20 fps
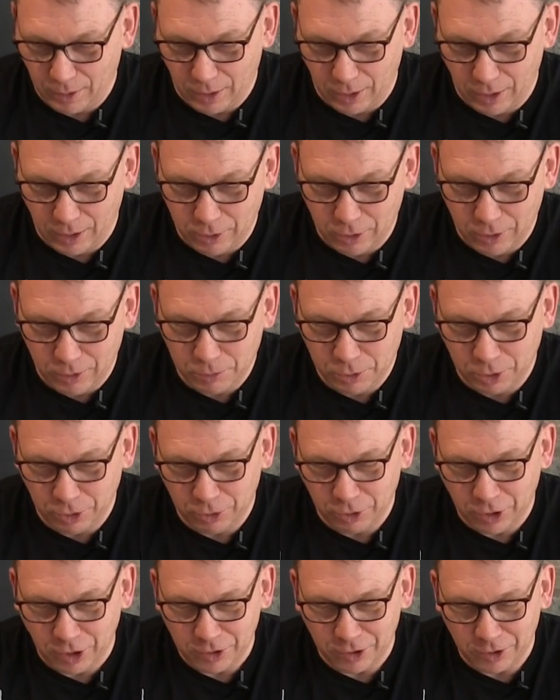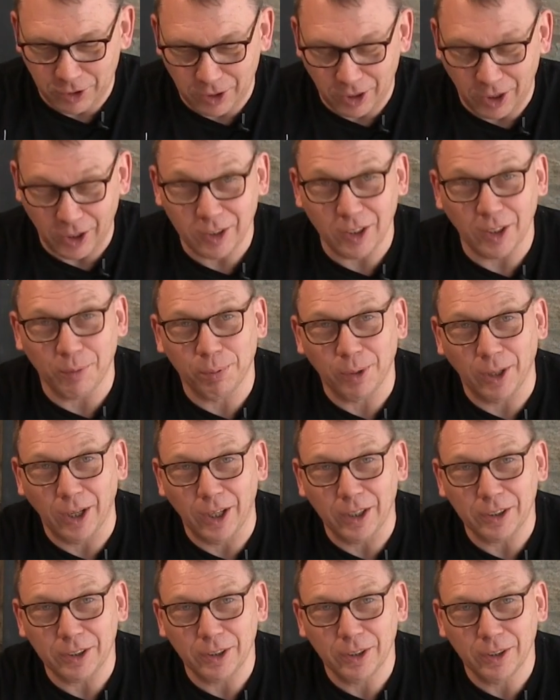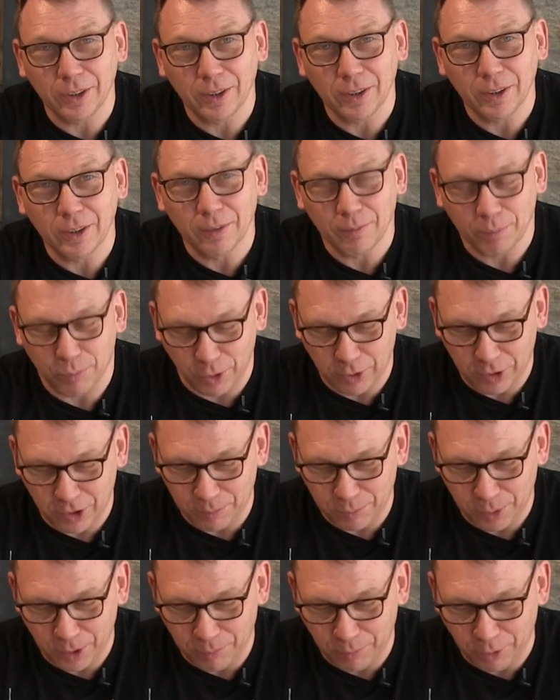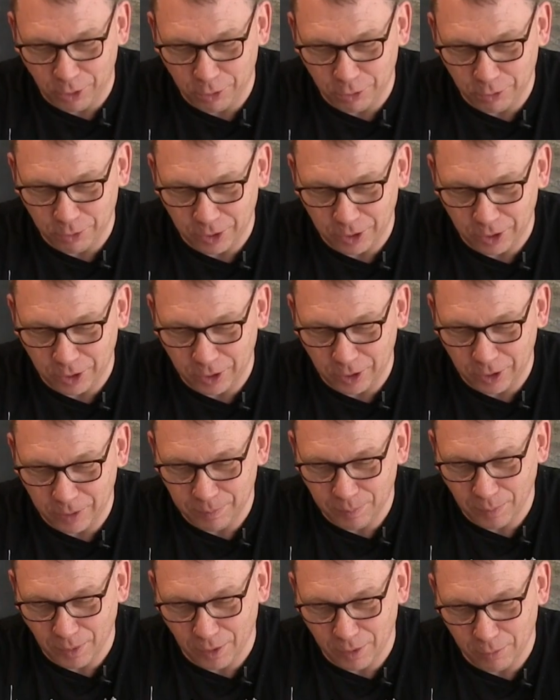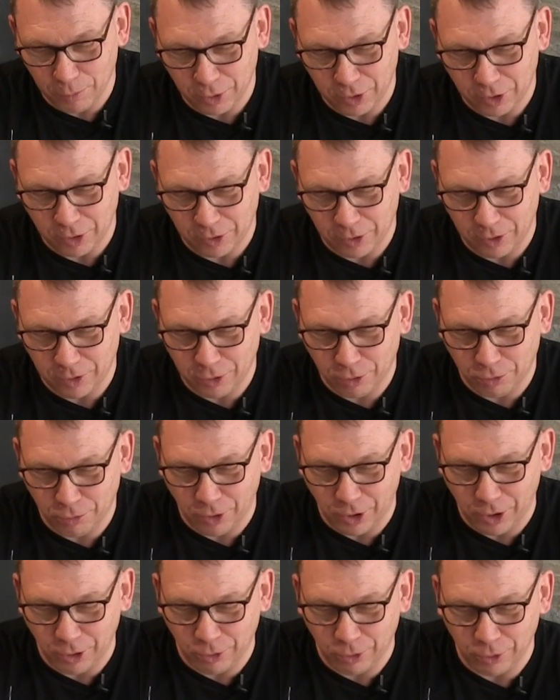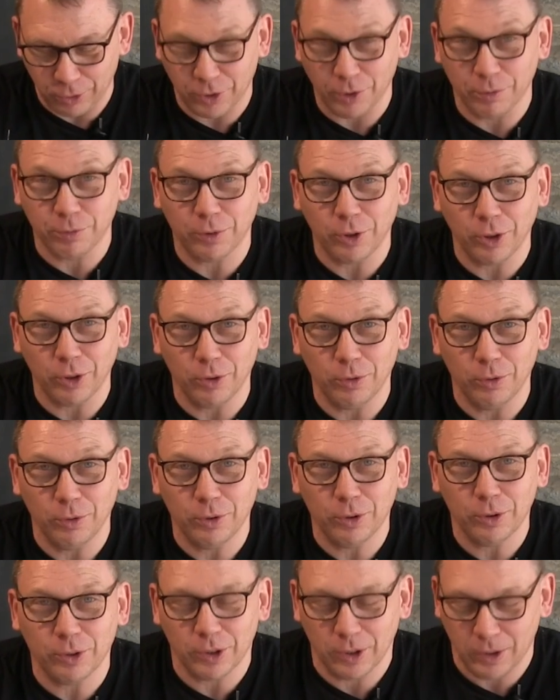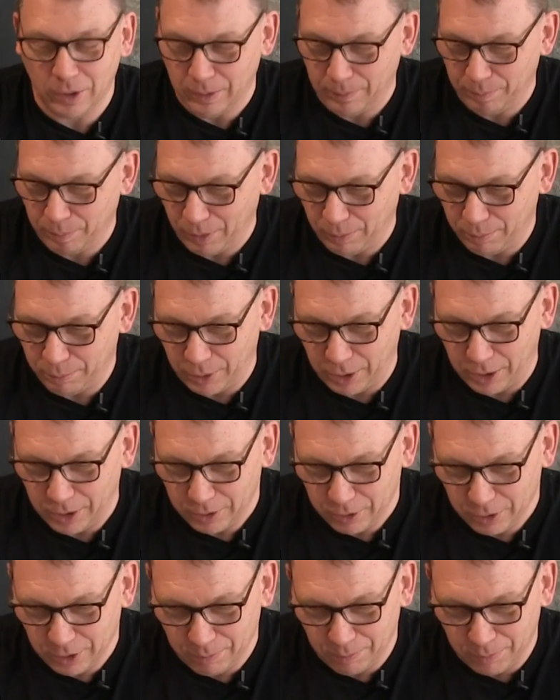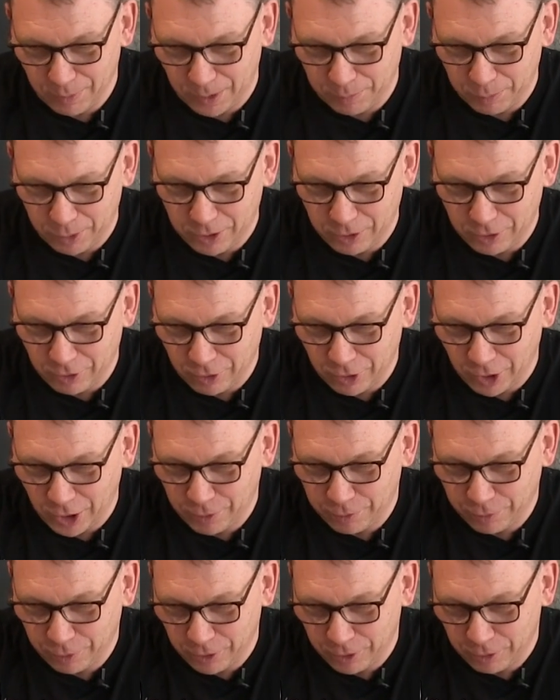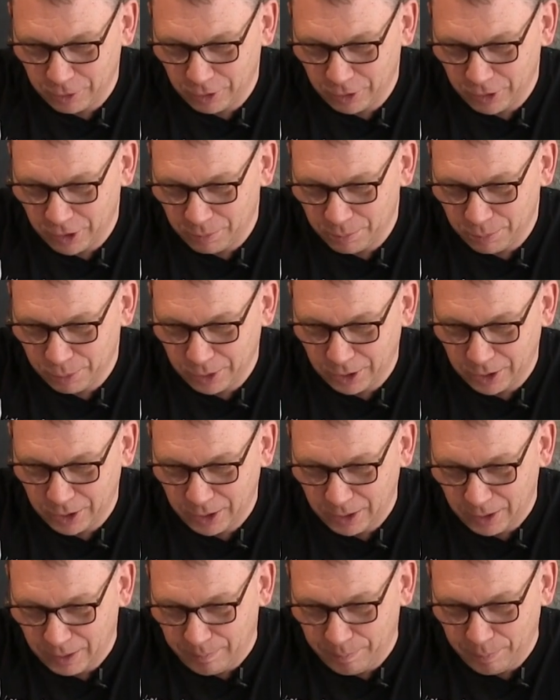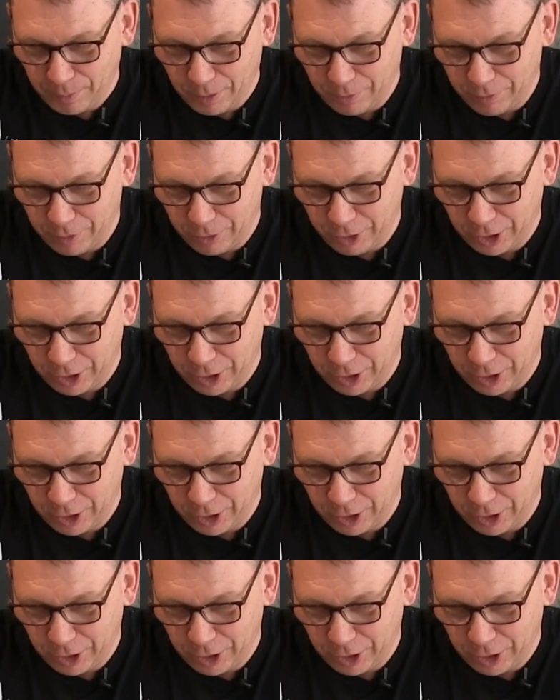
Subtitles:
You could test it in the plug by simply measuring your resistance straight across the fuse, but maybe it's safer to simply very